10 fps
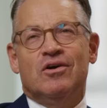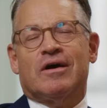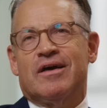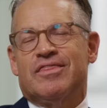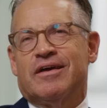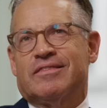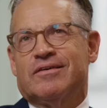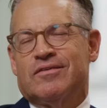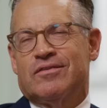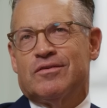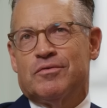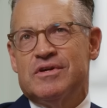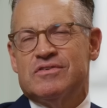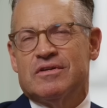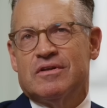look, I think the the
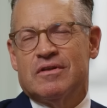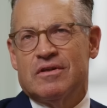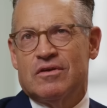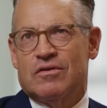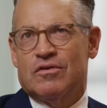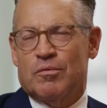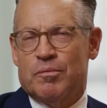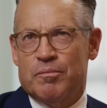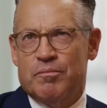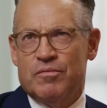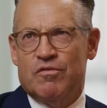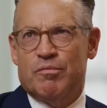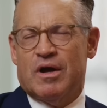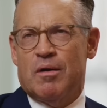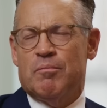reason you're you've
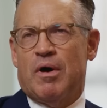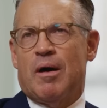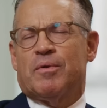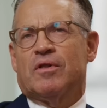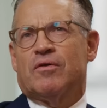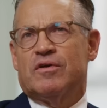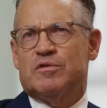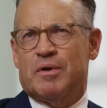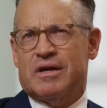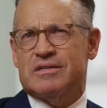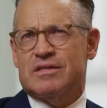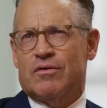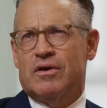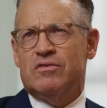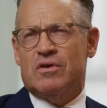become popular is because there
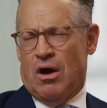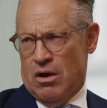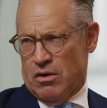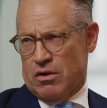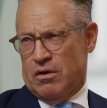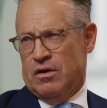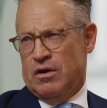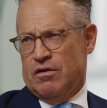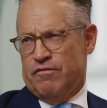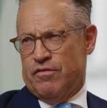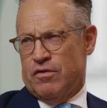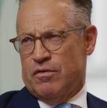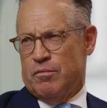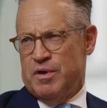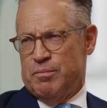is a hunger
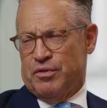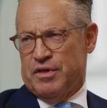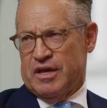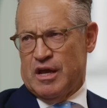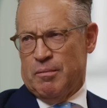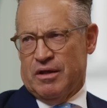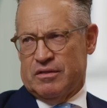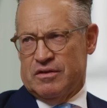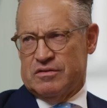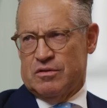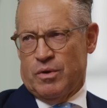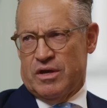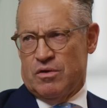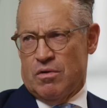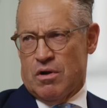for people thinking about this the way
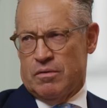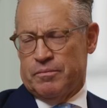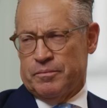you are.